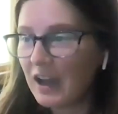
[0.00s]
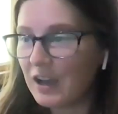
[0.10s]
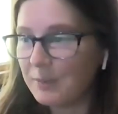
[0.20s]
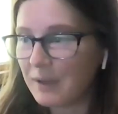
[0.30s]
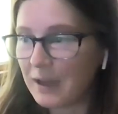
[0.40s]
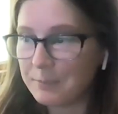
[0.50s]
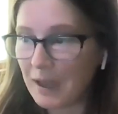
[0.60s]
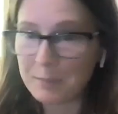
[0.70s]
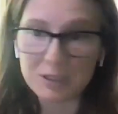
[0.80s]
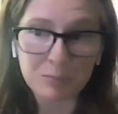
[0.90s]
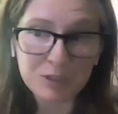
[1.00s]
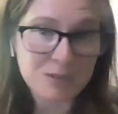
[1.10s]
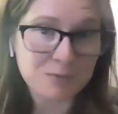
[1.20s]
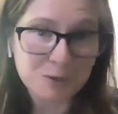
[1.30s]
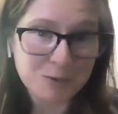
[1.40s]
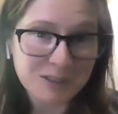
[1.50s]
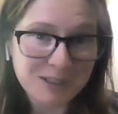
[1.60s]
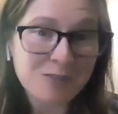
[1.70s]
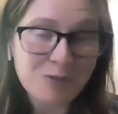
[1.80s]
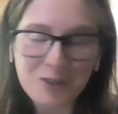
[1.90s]
I'm happy to put some food with
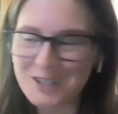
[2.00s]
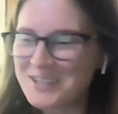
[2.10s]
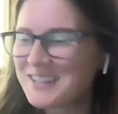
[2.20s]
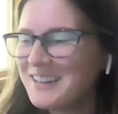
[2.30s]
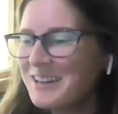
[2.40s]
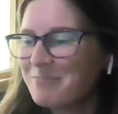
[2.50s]
it, of course,